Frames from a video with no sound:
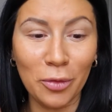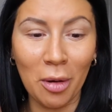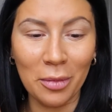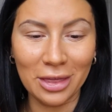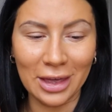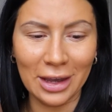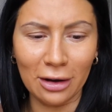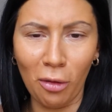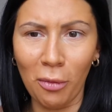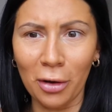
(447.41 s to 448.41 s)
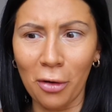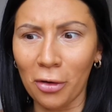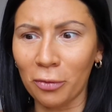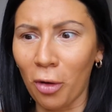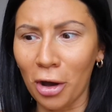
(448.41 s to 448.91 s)
You might be thinking, oh my
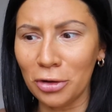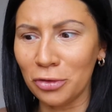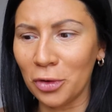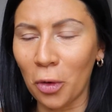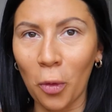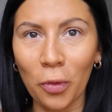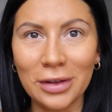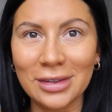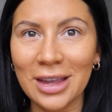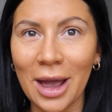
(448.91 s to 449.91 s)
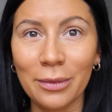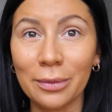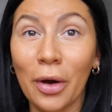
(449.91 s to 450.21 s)
god, why are you doing all these steps?